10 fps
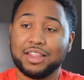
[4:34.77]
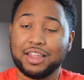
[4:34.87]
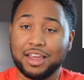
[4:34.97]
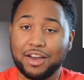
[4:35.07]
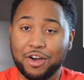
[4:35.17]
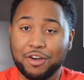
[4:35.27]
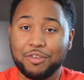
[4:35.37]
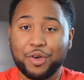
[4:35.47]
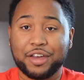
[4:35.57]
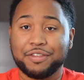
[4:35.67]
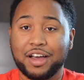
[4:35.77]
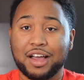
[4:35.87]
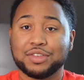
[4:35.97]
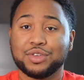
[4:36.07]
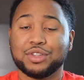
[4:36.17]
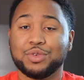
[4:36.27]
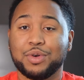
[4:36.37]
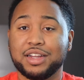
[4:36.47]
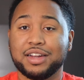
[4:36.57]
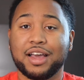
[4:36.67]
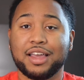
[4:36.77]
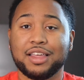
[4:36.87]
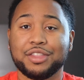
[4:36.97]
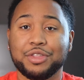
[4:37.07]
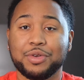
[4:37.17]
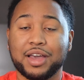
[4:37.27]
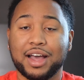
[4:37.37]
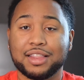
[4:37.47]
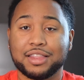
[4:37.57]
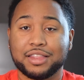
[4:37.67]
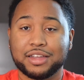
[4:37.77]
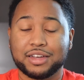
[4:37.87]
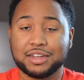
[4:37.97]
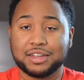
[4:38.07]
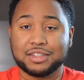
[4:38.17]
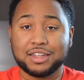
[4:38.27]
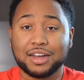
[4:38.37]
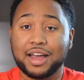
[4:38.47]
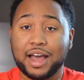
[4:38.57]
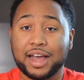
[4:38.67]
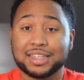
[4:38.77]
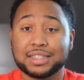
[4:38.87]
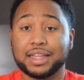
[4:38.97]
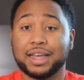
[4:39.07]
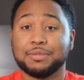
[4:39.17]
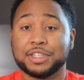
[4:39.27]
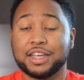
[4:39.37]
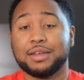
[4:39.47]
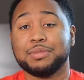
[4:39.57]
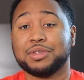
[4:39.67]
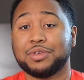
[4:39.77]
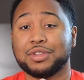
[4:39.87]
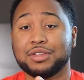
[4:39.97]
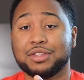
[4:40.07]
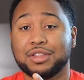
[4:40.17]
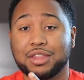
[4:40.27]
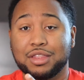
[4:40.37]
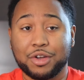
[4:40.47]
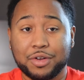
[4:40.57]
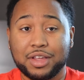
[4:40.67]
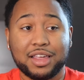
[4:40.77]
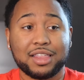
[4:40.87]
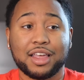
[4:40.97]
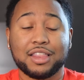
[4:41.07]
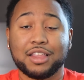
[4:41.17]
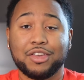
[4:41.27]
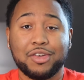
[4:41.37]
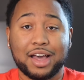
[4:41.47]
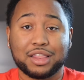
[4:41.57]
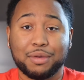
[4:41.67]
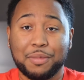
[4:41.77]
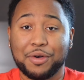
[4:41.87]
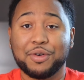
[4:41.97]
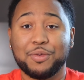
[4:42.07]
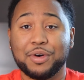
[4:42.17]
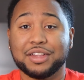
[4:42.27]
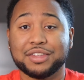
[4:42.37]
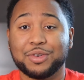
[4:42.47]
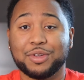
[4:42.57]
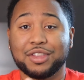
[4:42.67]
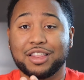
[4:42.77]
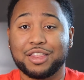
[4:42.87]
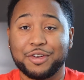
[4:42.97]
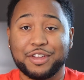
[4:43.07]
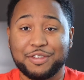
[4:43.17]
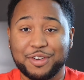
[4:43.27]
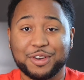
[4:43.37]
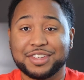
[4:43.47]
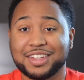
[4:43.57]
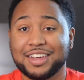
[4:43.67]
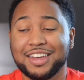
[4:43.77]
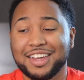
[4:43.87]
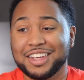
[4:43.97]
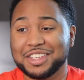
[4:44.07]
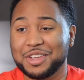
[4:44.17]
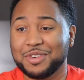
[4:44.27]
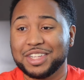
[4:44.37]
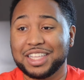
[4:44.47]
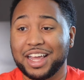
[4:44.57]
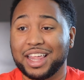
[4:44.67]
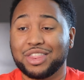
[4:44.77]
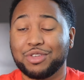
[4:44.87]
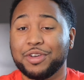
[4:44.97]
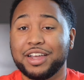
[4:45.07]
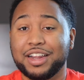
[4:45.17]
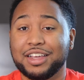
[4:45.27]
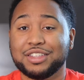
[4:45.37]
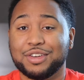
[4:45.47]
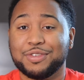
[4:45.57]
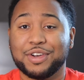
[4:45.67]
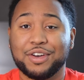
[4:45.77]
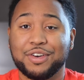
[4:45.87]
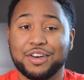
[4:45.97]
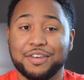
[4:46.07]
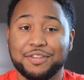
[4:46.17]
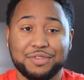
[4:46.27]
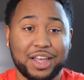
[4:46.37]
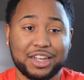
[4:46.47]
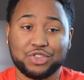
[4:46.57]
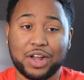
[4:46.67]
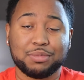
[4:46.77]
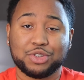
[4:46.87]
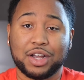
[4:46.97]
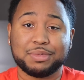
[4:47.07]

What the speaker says: the Off-White 5's on the 29th, you got the Dunk High Slam Jams on the 30th, and then you got the Mocha ones on the 31st. So it's like 3 days in a row of like drop